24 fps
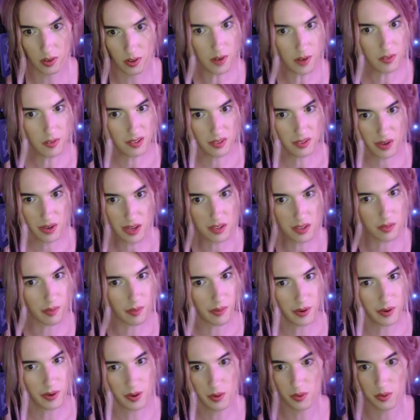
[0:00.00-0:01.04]
of trans
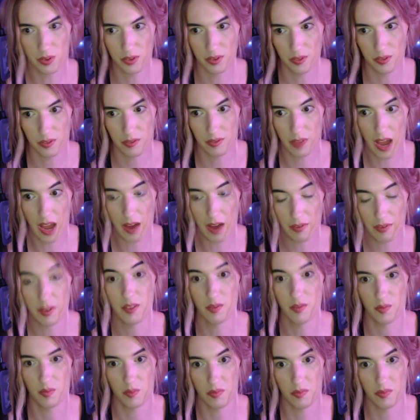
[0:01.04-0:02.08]
women who have like
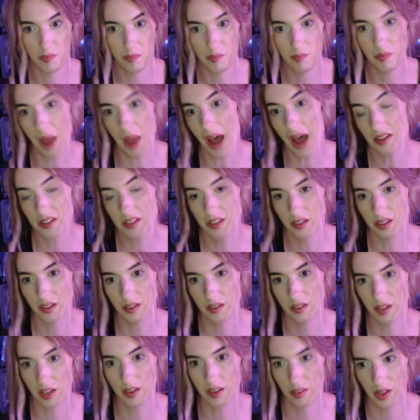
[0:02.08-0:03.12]

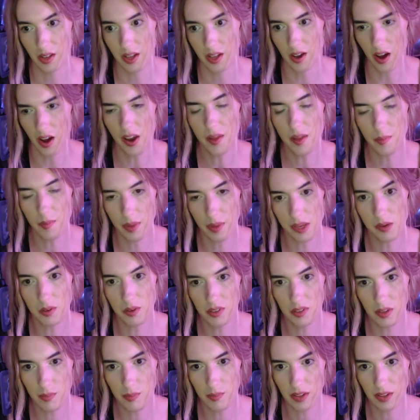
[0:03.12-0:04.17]
masculine, like
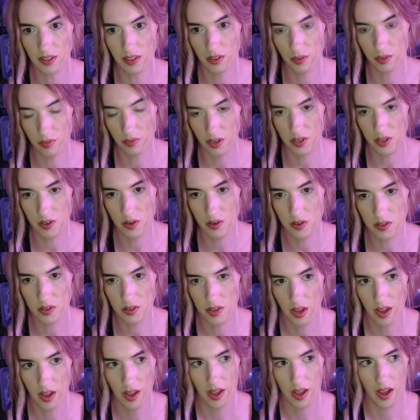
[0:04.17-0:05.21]
unambiguously masculine features,
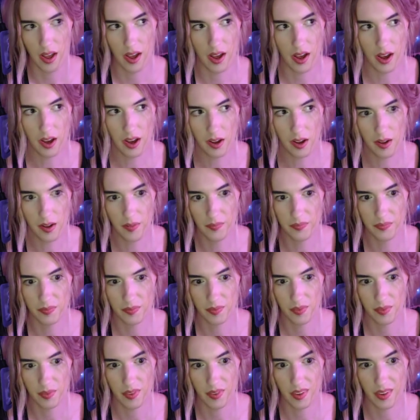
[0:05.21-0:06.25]

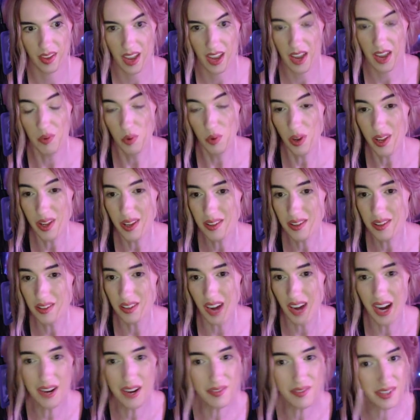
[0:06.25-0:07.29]
it really is a
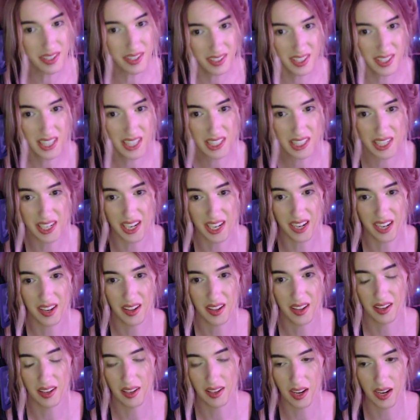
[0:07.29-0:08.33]
kind of a necessity.
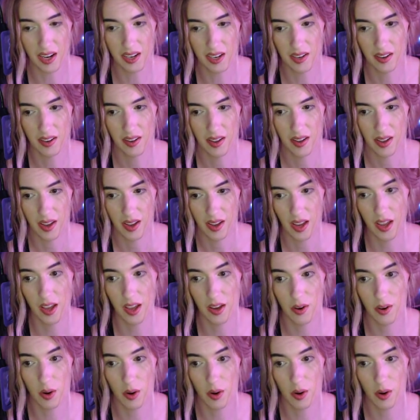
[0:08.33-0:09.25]
Like, and